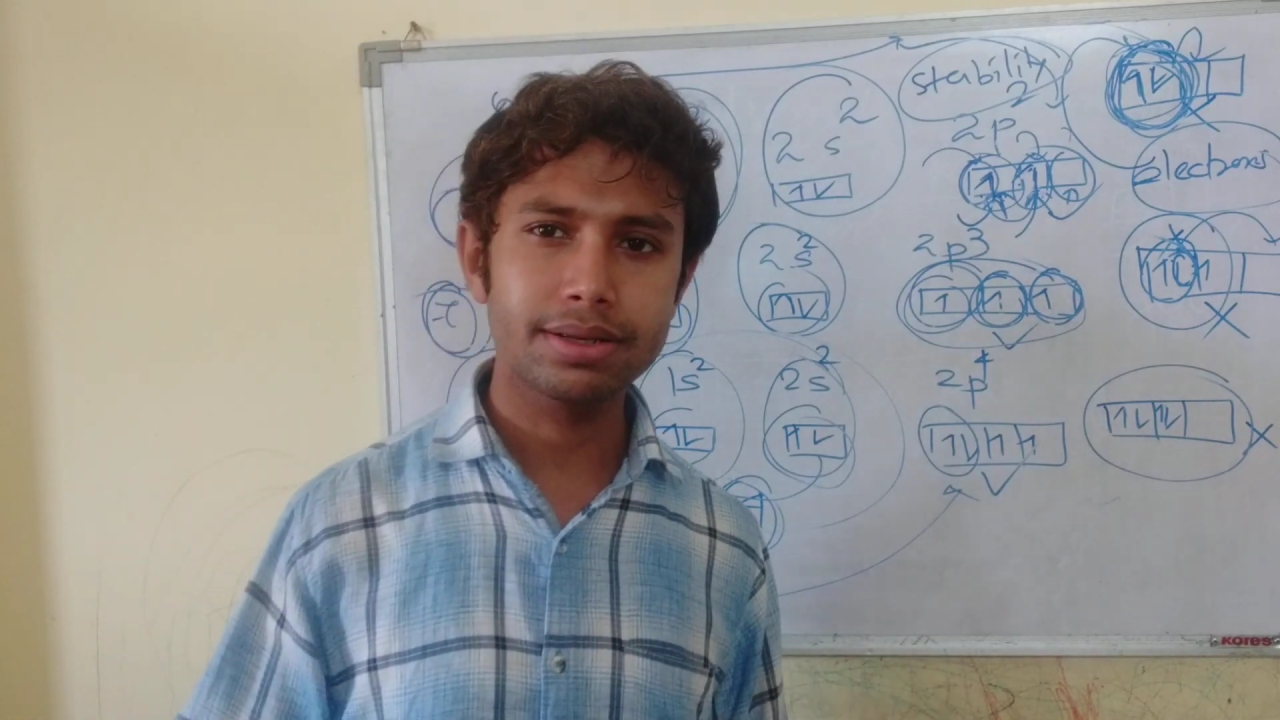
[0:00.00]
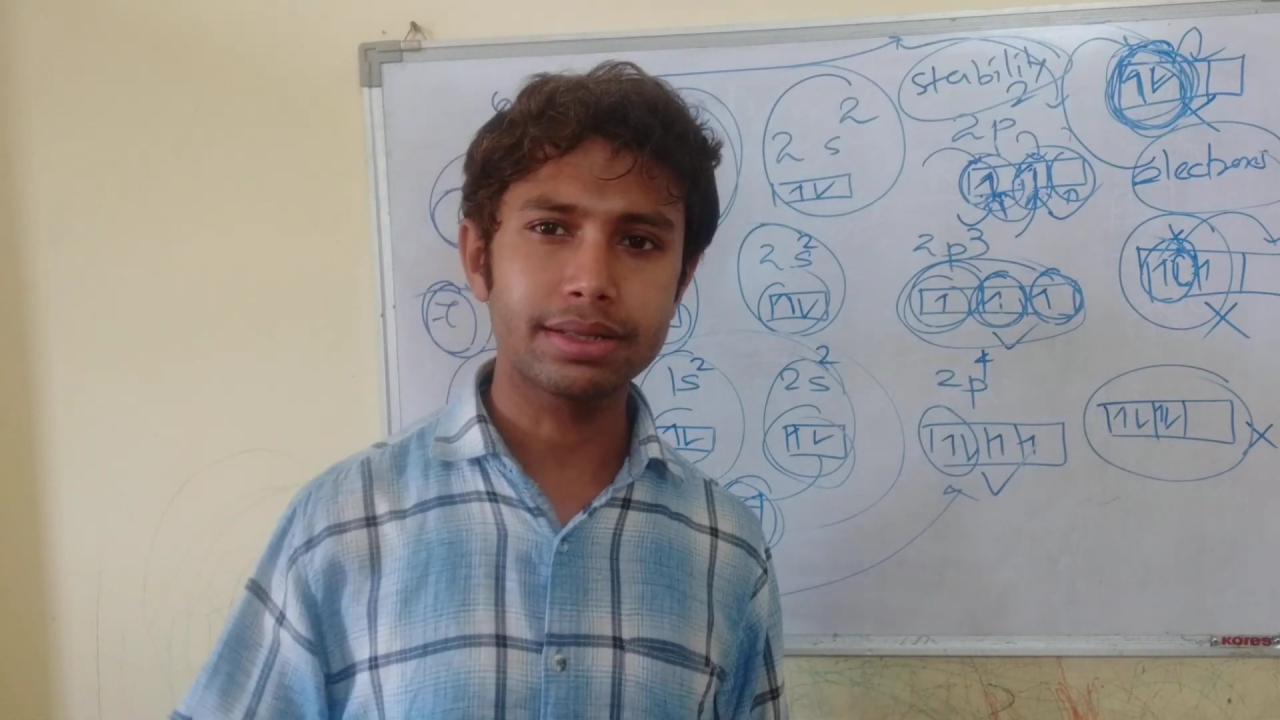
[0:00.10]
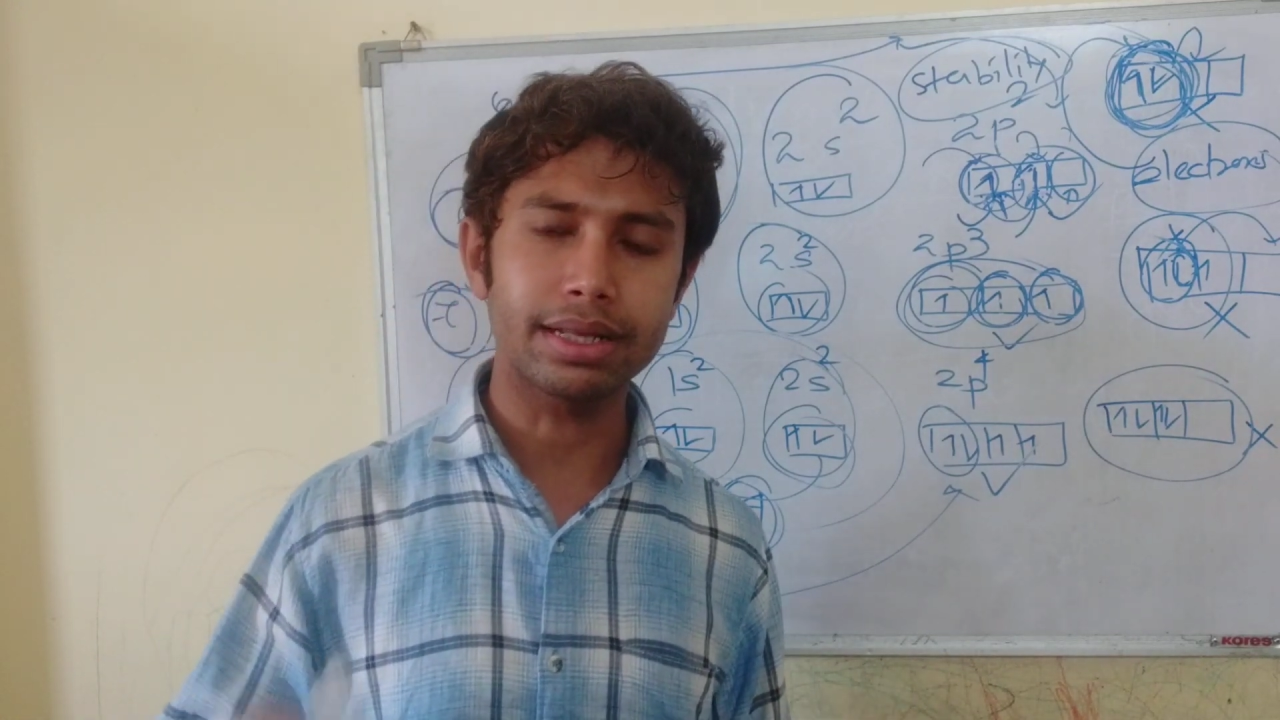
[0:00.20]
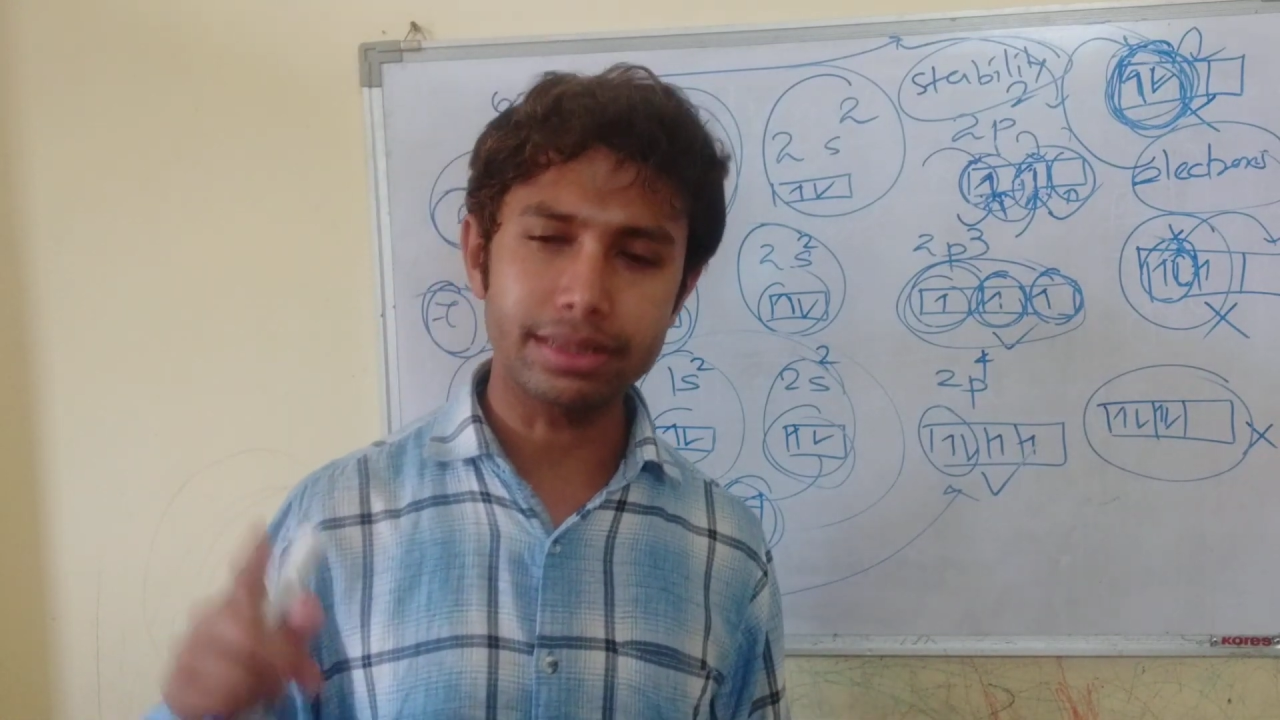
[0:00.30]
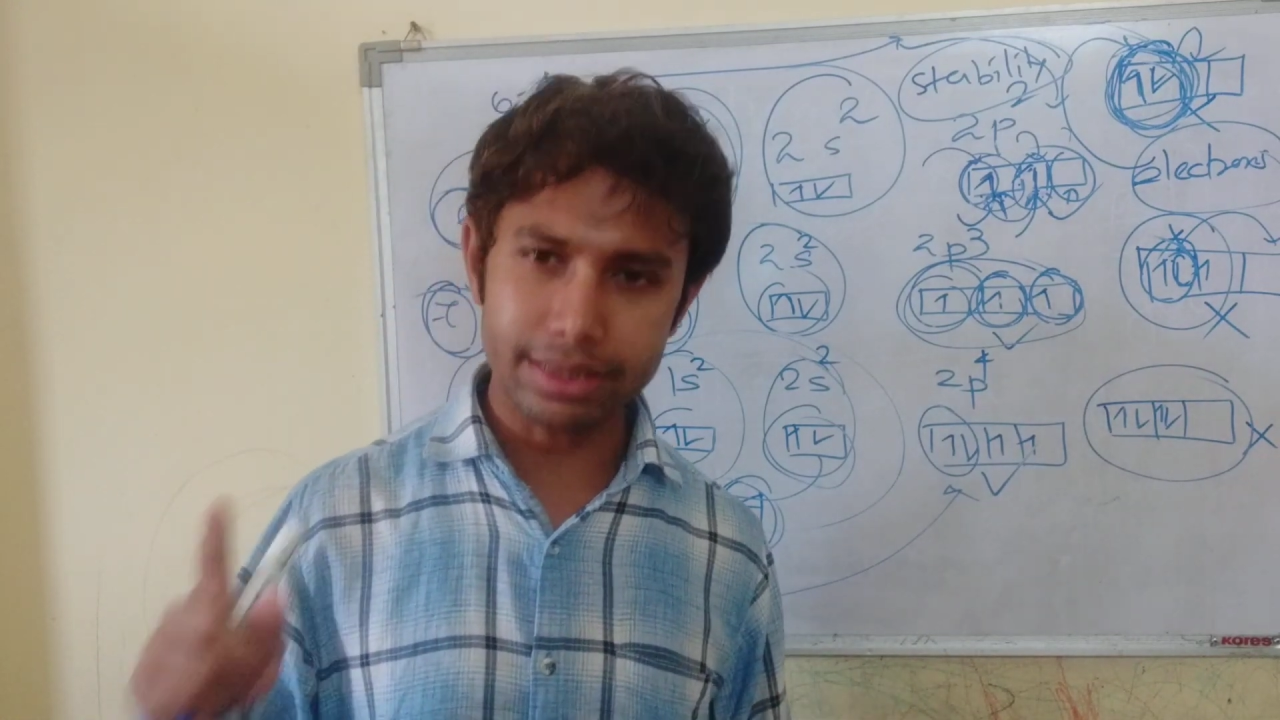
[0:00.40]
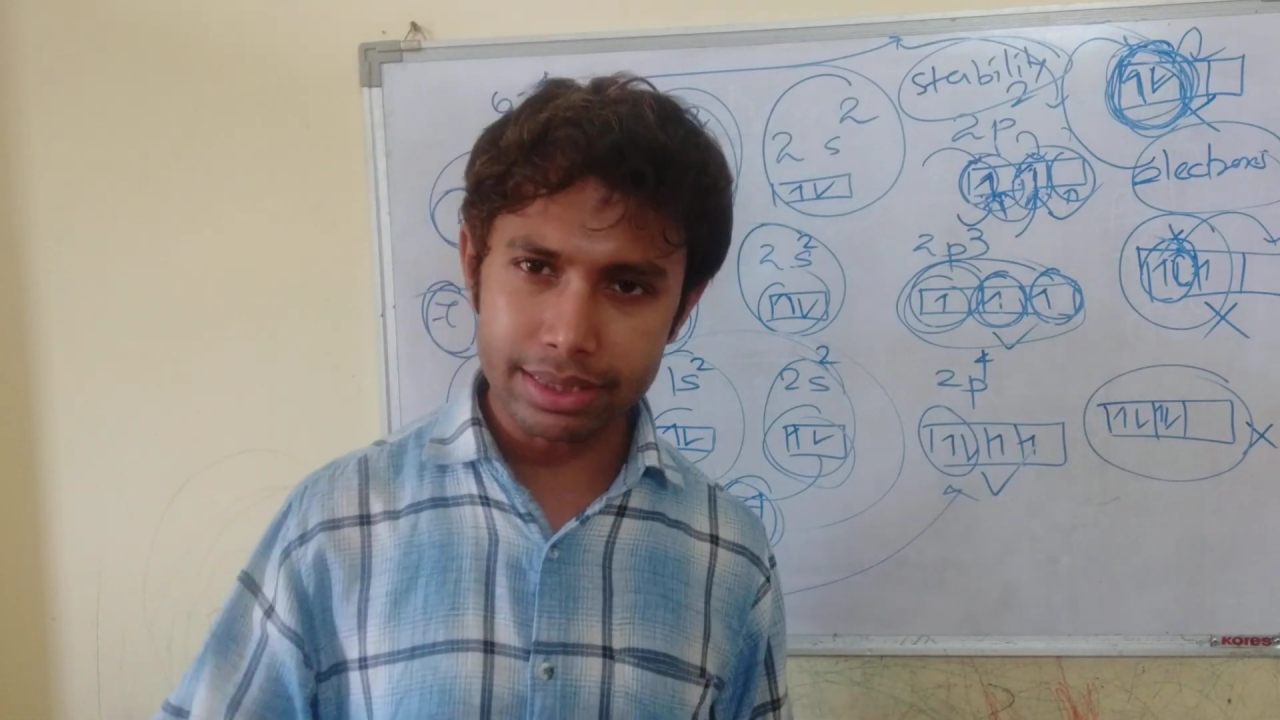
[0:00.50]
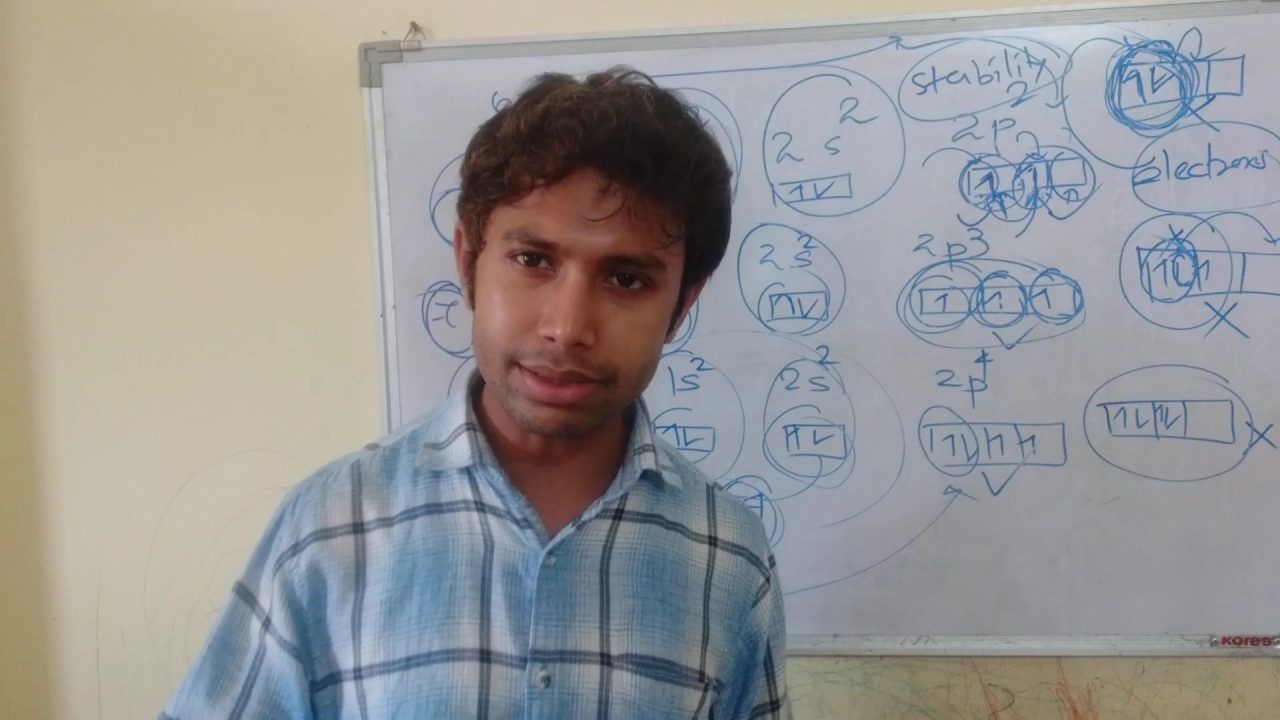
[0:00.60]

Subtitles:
then